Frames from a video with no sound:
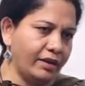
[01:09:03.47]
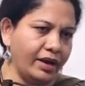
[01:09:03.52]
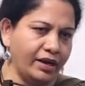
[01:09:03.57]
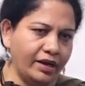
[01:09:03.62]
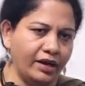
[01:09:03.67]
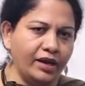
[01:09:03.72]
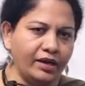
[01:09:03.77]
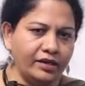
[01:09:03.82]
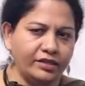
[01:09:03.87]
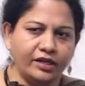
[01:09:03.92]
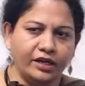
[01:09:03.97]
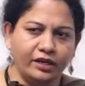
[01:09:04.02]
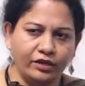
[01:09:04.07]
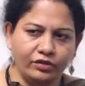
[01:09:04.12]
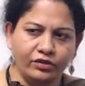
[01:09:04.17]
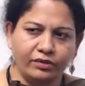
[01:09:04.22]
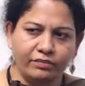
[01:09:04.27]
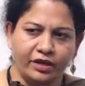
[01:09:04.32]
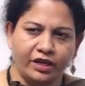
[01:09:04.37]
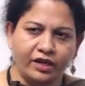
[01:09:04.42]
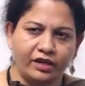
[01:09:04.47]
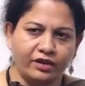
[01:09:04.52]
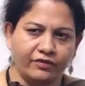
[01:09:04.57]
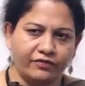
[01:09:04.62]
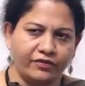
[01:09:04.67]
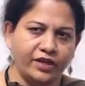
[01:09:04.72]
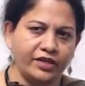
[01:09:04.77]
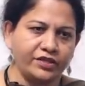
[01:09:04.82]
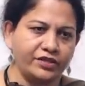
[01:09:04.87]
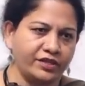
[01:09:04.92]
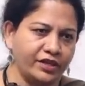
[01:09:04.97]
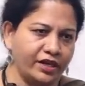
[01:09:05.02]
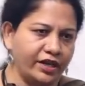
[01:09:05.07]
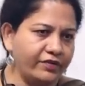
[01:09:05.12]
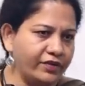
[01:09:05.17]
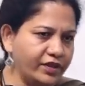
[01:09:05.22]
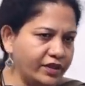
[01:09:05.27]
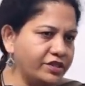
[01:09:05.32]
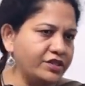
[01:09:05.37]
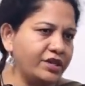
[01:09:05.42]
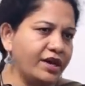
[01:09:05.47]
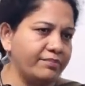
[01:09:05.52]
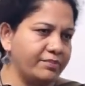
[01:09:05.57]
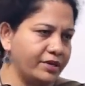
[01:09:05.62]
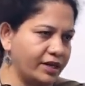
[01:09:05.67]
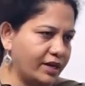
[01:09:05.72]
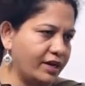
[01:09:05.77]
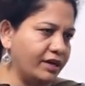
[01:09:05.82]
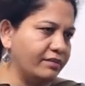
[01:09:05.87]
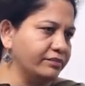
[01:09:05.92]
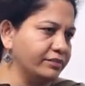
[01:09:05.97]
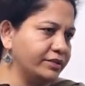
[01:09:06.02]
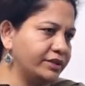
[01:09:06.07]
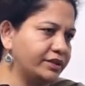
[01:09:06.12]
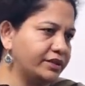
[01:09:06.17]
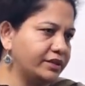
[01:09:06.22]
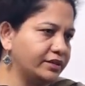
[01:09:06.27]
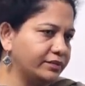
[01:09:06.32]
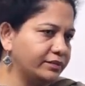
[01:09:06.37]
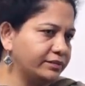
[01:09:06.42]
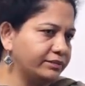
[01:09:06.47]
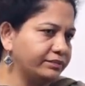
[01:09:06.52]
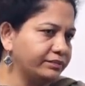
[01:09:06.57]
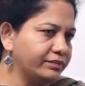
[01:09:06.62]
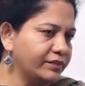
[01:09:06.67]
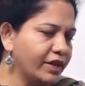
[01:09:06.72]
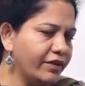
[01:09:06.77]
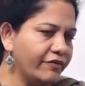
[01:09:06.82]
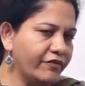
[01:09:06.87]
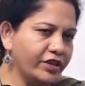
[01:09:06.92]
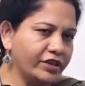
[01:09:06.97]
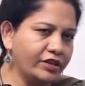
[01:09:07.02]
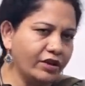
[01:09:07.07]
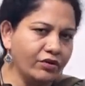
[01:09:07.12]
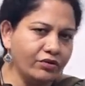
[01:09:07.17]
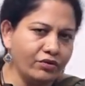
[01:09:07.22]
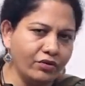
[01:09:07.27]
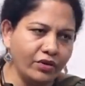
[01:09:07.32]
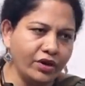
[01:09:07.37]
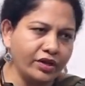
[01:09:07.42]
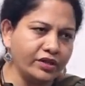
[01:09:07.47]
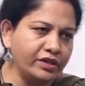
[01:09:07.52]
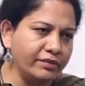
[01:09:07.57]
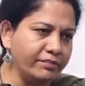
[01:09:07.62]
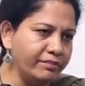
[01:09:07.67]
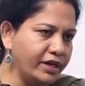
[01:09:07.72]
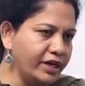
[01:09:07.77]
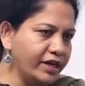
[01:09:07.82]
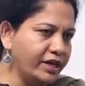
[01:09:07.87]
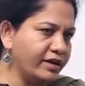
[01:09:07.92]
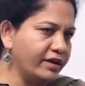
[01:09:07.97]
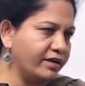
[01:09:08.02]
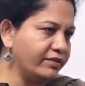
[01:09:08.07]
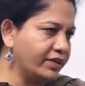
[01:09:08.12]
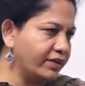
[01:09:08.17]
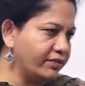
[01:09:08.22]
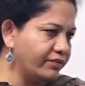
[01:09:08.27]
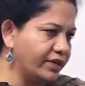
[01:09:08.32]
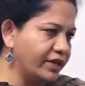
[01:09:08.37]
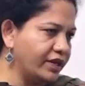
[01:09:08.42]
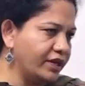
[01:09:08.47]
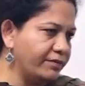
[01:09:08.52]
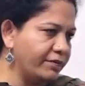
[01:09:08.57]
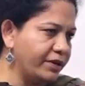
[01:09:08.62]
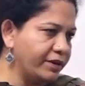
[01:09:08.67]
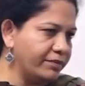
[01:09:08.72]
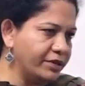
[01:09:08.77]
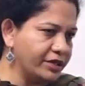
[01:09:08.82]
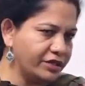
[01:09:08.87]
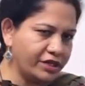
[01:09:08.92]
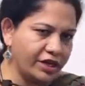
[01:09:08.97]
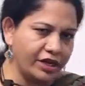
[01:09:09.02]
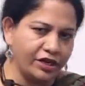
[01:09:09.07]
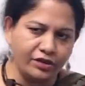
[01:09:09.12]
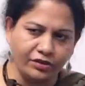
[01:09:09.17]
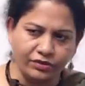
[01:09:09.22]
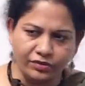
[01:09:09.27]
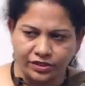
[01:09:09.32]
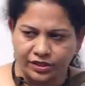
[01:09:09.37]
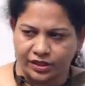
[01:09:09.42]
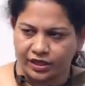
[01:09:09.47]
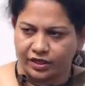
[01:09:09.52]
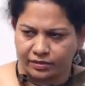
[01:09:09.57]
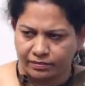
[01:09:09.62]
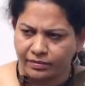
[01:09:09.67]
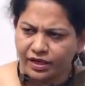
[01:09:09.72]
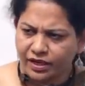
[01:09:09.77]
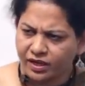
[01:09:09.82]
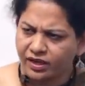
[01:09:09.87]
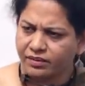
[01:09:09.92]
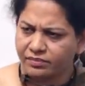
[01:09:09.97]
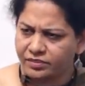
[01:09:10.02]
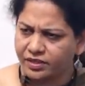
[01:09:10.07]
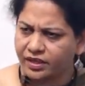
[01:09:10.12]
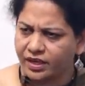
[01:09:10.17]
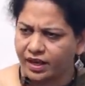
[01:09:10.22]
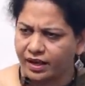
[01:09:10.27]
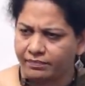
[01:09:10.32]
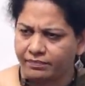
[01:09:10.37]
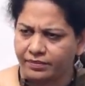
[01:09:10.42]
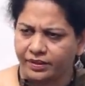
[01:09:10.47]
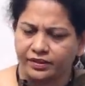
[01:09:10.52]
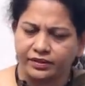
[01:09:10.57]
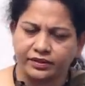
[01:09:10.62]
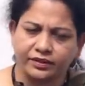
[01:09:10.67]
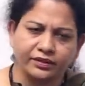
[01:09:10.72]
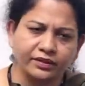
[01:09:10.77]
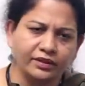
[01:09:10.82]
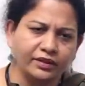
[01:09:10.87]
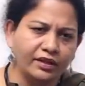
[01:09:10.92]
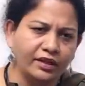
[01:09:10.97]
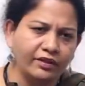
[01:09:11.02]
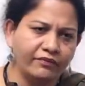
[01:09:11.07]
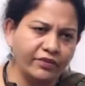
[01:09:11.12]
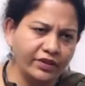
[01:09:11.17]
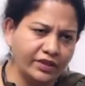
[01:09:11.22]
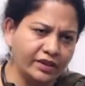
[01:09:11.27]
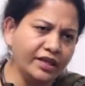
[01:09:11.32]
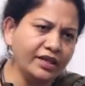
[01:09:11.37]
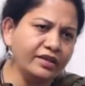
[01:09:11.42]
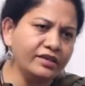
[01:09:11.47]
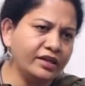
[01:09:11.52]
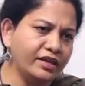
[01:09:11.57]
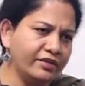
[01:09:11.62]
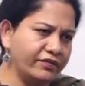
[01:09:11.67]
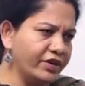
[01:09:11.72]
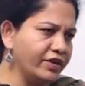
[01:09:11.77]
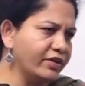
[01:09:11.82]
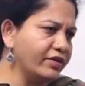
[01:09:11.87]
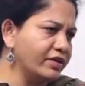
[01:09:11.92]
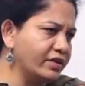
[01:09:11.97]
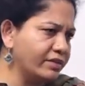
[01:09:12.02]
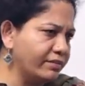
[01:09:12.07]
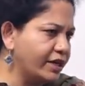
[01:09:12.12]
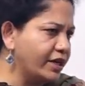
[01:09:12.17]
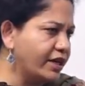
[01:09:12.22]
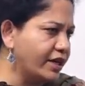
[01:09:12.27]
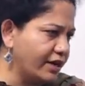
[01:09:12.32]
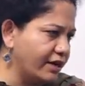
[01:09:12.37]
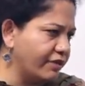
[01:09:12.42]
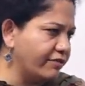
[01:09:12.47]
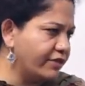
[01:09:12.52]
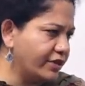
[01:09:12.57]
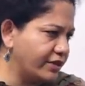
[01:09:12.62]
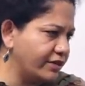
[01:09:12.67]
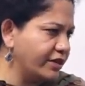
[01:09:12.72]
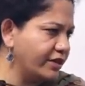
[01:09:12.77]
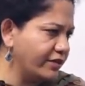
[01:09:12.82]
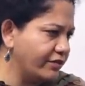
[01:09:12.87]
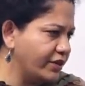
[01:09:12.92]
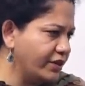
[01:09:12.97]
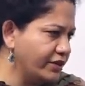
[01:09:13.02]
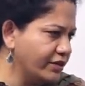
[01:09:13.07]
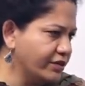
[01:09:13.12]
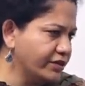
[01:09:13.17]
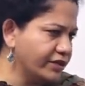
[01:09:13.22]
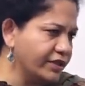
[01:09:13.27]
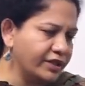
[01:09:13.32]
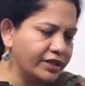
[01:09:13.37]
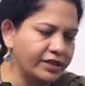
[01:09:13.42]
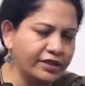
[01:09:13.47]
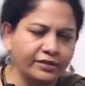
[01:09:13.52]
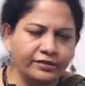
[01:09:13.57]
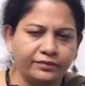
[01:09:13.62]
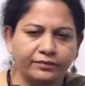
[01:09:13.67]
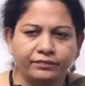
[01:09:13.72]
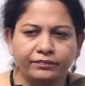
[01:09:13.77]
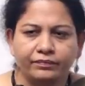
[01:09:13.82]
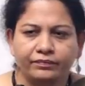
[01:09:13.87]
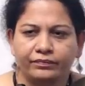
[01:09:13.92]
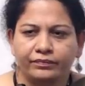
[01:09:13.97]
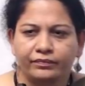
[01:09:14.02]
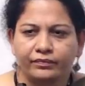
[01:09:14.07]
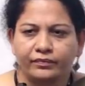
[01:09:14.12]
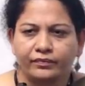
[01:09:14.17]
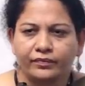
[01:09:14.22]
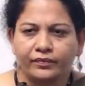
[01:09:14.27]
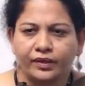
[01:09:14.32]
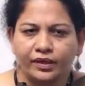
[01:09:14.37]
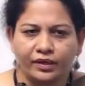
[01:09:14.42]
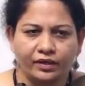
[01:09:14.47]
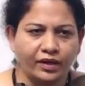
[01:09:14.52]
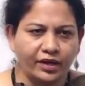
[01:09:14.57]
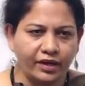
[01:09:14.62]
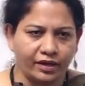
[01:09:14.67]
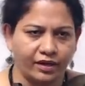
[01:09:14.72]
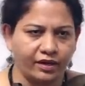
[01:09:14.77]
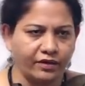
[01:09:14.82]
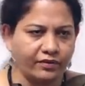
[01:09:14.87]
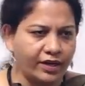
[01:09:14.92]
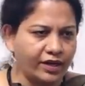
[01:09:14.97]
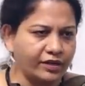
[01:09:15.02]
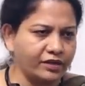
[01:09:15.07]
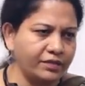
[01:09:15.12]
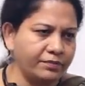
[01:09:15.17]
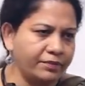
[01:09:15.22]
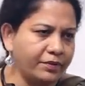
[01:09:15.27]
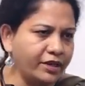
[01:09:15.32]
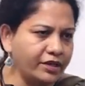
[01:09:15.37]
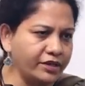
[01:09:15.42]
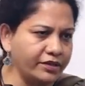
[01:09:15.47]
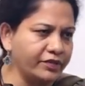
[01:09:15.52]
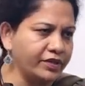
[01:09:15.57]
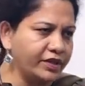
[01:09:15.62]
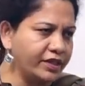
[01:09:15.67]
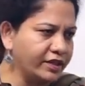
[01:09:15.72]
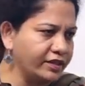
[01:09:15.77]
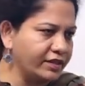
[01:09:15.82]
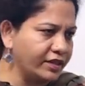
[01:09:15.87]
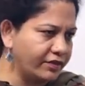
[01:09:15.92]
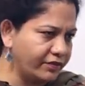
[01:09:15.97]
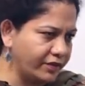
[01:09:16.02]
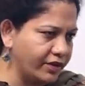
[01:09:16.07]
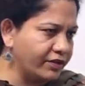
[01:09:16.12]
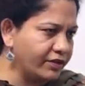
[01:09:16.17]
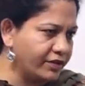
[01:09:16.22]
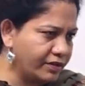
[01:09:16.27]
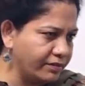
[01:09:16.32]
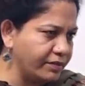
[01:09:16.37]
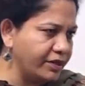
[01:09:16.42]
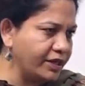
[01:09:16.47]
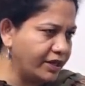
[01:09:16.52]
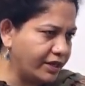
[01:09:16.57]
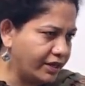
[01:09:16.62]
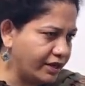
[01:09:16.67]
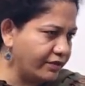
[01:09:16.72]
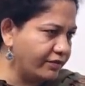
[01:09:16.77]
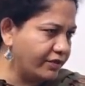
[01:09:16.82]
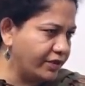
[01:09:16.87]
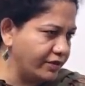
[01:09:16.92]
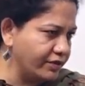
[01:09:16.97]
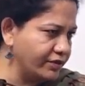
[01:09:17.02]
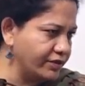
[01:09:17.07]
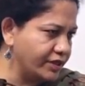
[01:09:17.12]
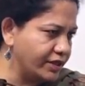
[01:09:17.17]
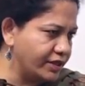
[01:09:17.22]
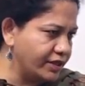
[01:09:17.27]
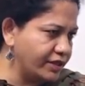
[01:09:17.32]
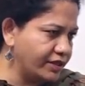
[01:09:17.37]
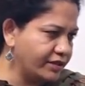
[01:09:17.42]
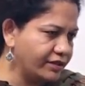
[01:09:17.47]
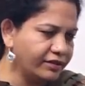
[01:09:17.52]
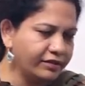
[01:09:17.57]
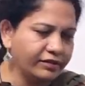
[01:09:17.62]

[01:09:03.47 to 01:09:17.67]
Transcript: I'll, I'll tell you the meaning of case study when the chapter comes. Without knowing the meaning of the word, people try using it. Many times it happens. We think that we know the meaning of it and we use it like how anthropology, we think that we know the meaning and we use it.